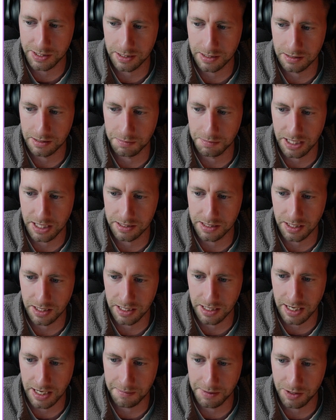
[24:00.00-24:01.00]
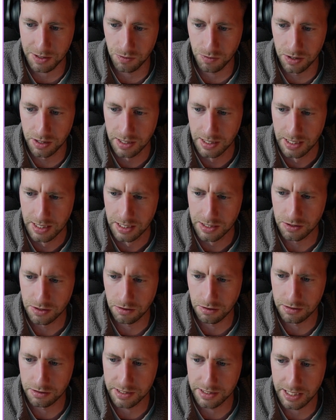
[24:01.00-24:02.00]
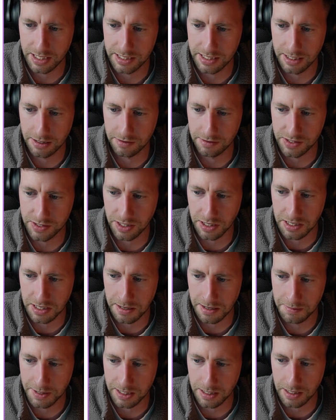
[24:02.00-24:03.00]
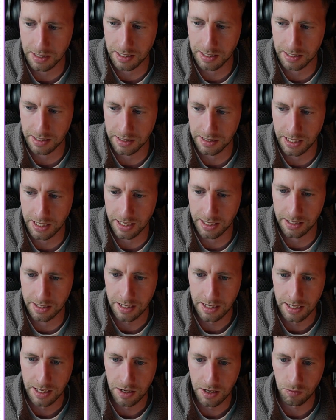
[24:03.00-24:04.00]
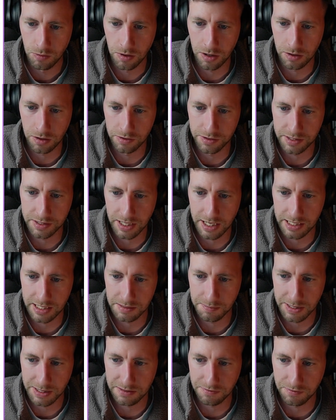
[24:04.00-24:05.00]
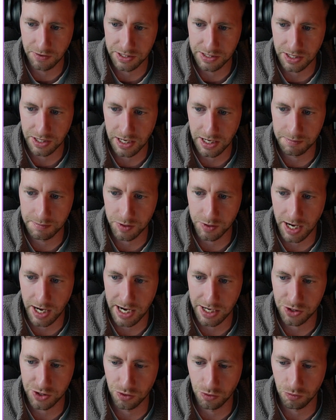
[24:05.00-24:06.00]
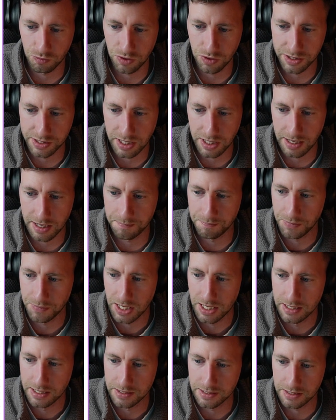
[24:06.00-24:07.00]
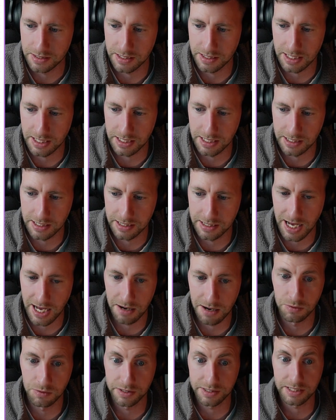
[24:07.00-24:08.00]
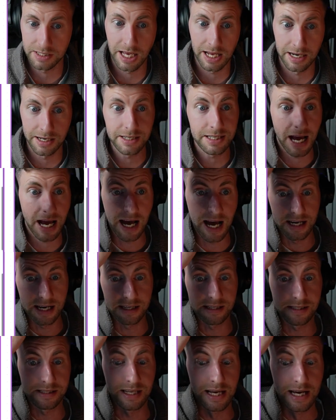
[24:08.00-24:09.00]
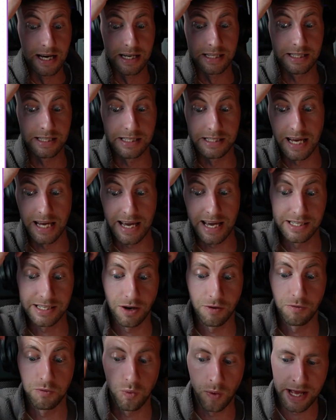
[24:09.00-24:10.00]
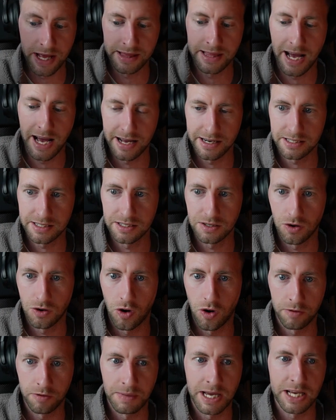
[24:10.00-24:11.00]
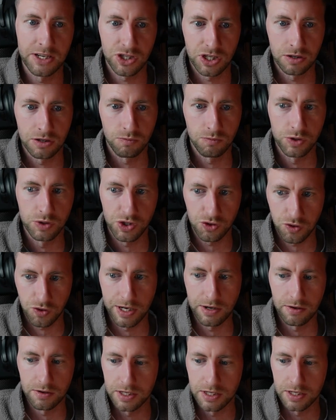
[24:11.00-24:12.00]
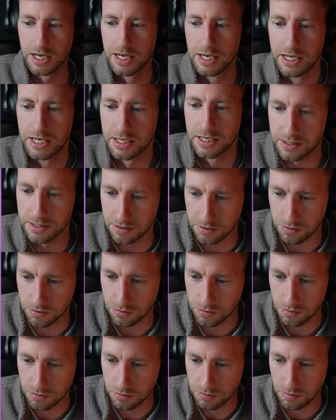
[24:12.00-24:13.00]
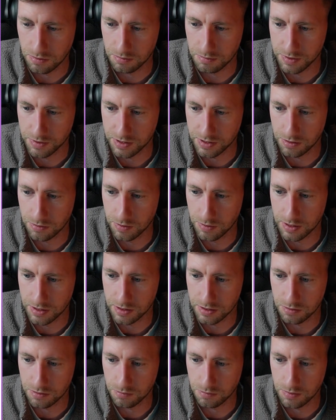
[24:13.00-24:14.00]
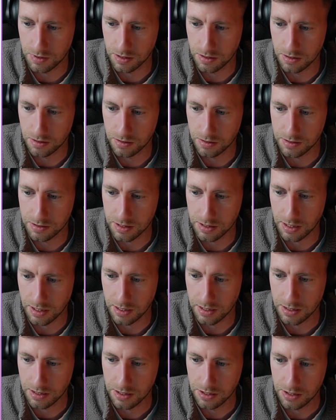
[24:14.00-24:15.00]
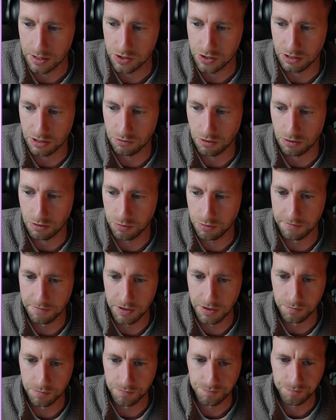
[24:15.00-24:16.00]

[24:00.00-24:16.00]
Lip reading: to be a dynamic one. So we're going to set here as dynamic, and then we're going to say specified time, so actual runtime. So then that will set it as the date of when that automation was triggered. So what we'll do is we'll say generate preview.